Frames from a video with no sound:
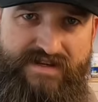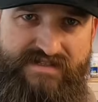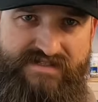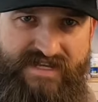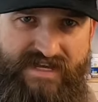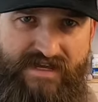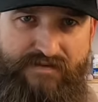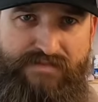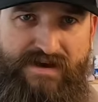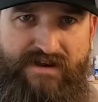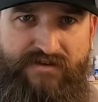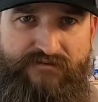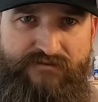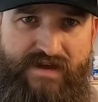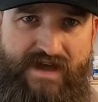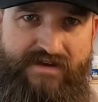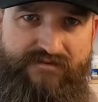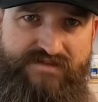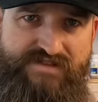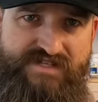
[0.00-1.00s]
take about a
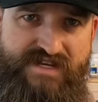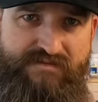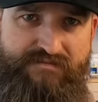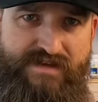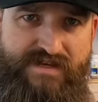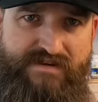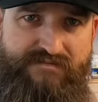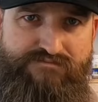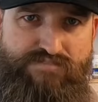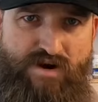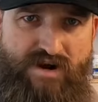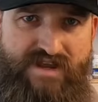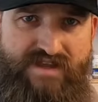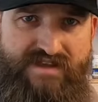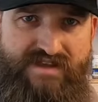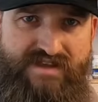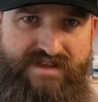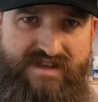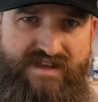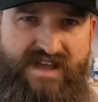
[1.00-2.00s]
5 or 10 minute break,
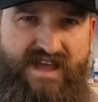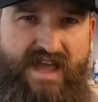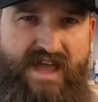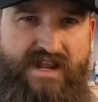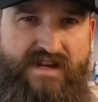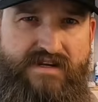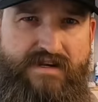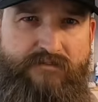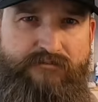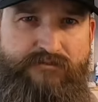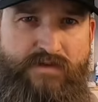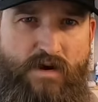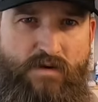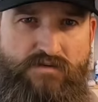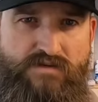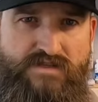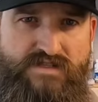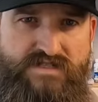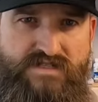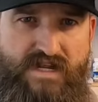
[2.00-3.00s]
ended up falling
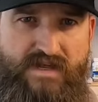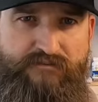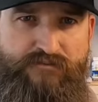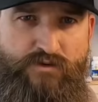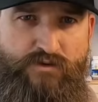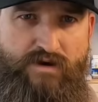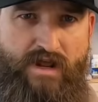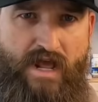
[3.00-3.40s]
asleep for an